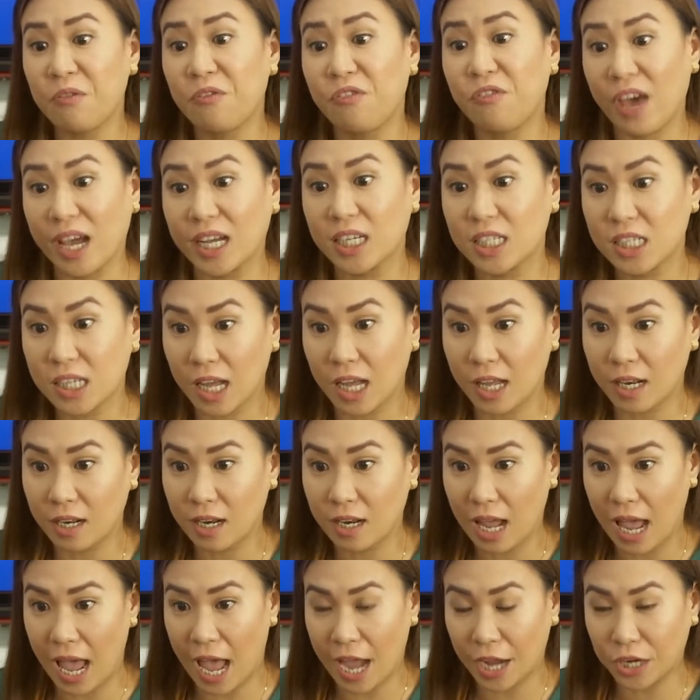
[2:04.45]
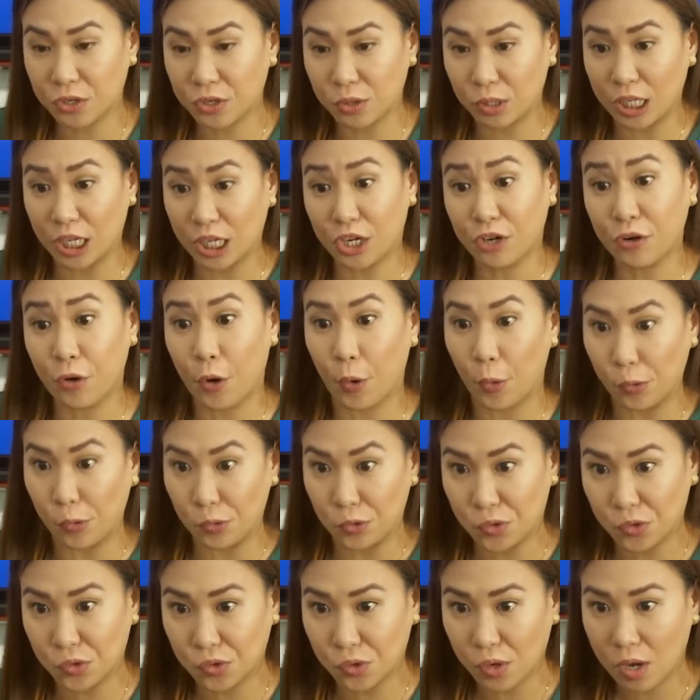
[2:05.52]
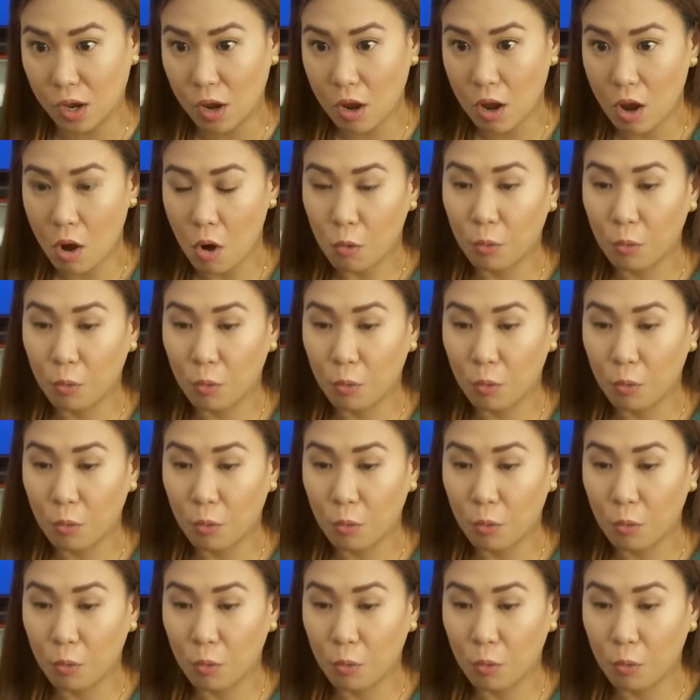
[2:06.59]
infection actually grows.